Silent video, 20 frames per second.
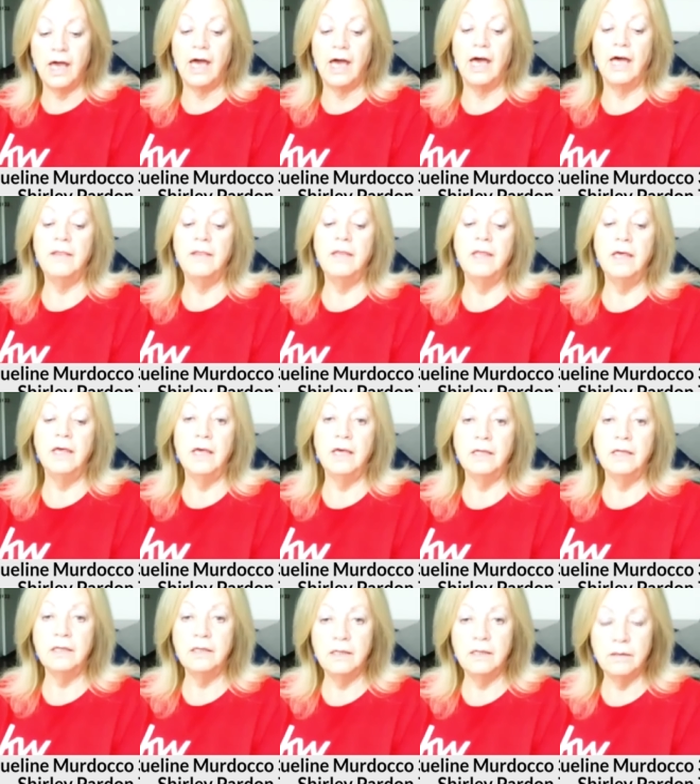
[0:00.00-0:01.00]
And
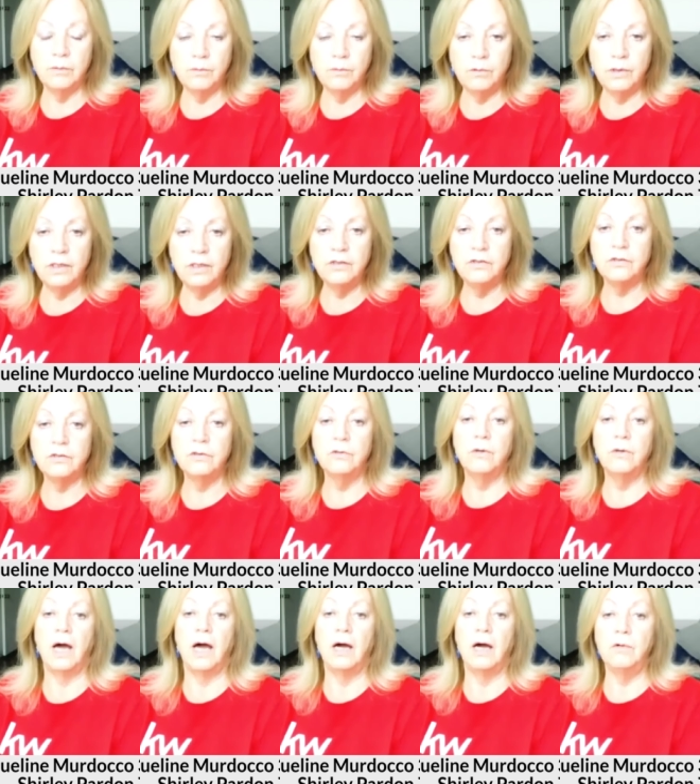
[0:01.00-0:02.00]
then we do
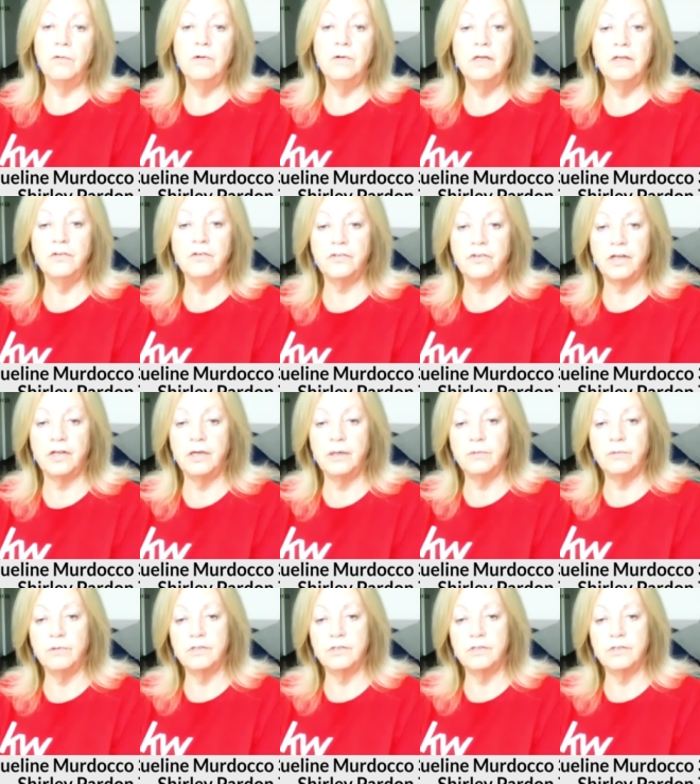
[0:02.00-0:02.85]
our real estate,